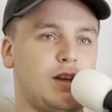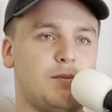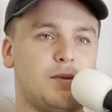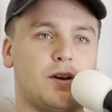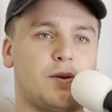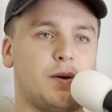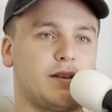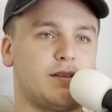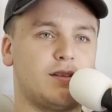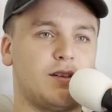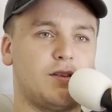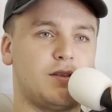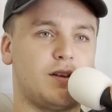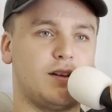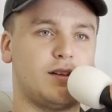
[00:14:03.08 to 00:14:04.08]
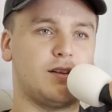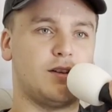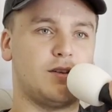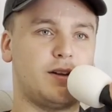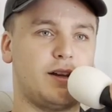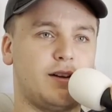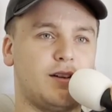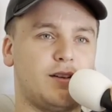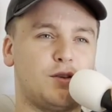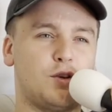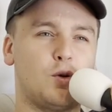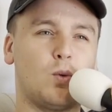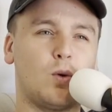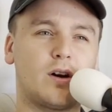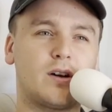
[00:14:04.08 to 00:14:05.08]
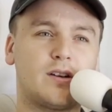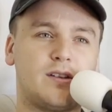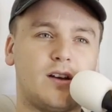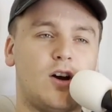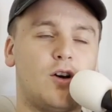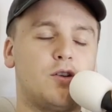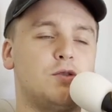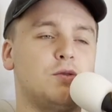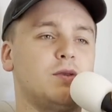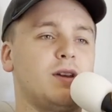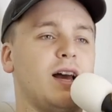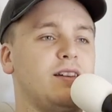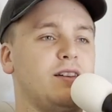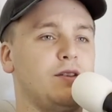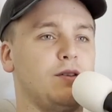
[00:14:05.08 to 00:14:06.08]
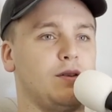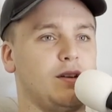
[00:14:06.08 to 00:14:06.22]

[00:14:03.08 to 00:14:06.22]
me a quick lowdown. Oh, you worked? Oh, you tattooed.